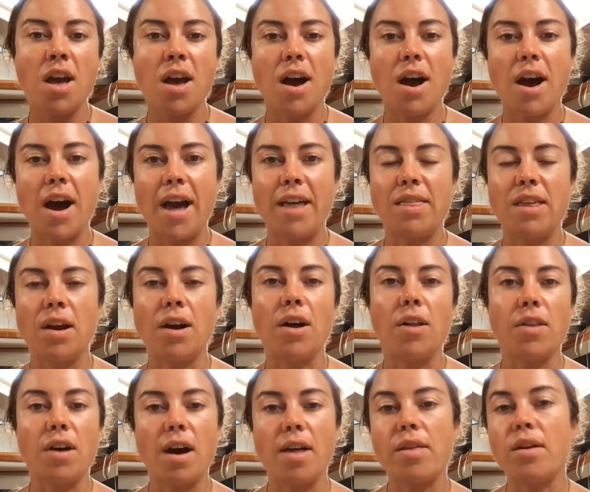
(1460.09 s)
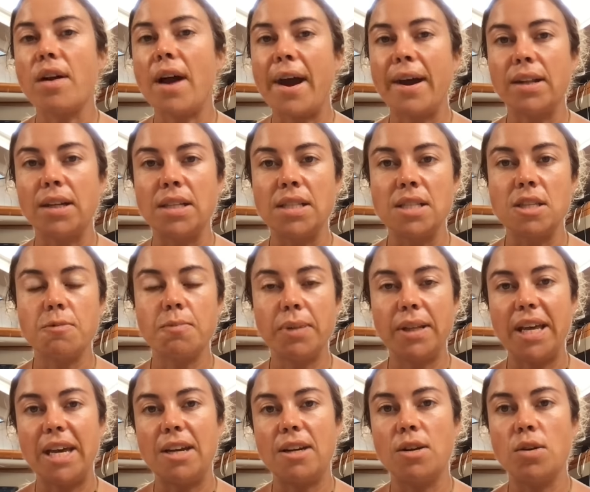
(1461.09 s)
I think all the other islands
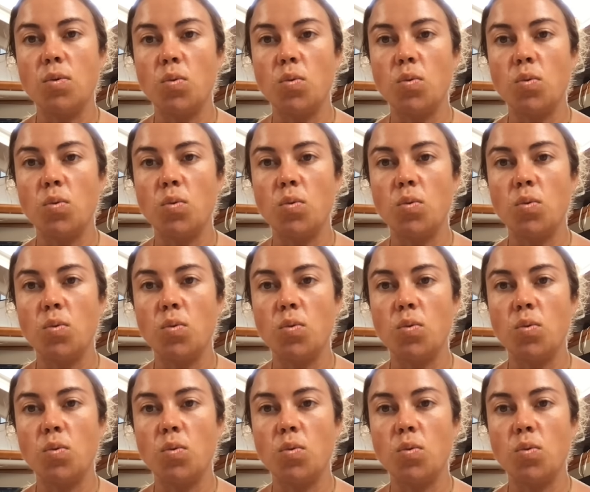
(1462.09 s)
played